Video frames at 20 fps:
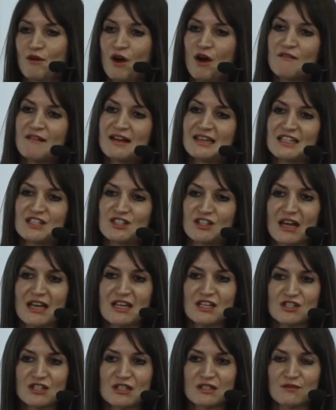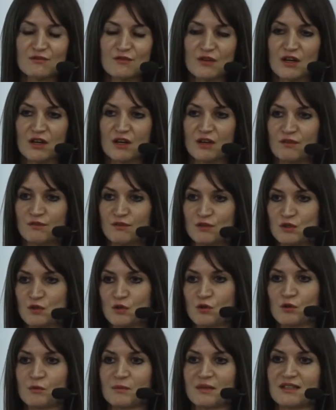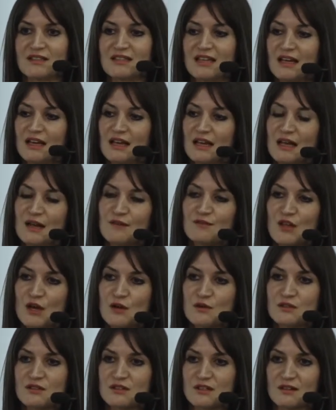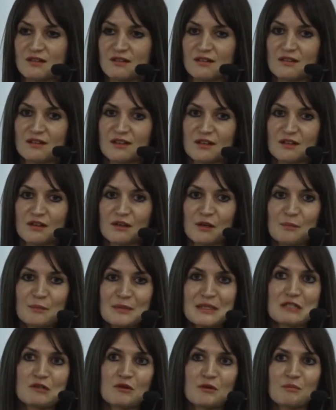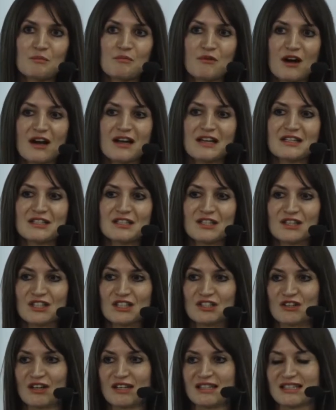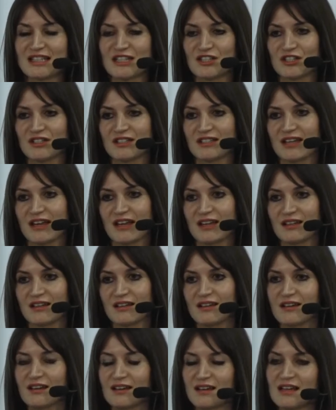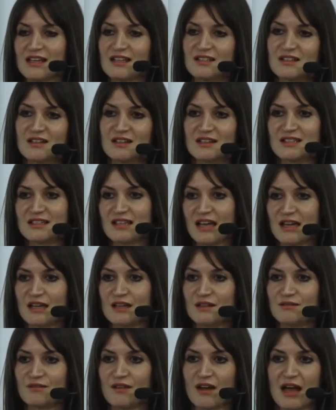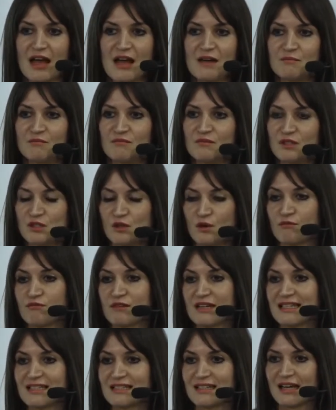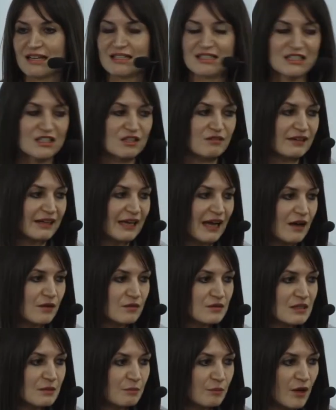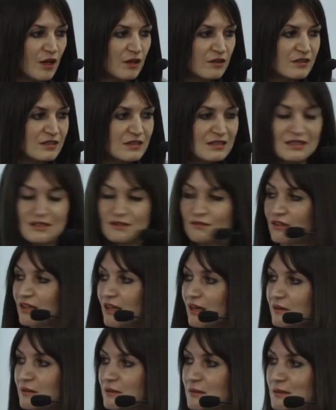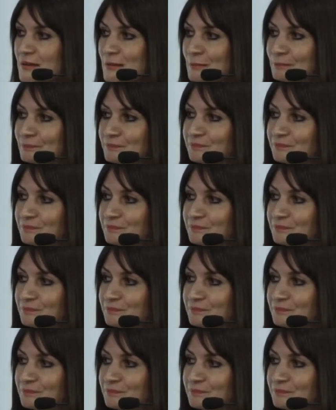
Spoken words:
are any changes for dormant, if those can be done prior to the transition date, it's going to save sort of restating your accounting policies for those.